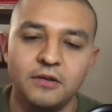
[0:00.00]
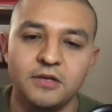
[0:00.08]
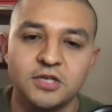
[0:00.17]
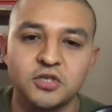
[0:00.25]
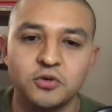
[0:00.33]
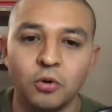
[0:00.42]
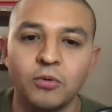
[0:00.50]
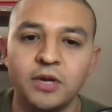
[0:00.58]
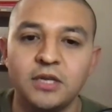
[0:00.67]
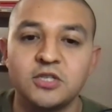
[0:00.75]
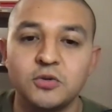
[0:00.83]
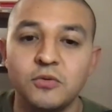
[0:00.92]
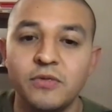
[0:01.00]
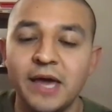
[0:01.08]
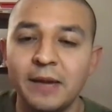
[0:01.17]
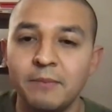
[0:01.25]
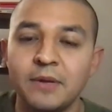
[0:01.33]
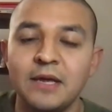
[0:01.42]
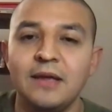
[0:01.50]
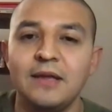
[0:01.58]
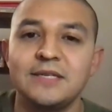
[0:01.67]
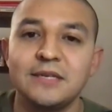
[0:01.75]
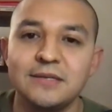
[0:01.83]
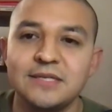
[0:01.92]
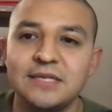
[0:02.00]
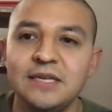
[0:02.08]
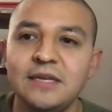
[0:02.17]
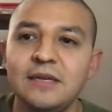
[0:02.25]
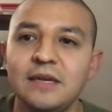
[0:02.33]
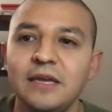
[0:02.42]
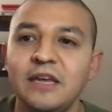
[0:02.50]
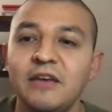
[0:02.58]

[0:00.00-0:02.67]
the story to them to see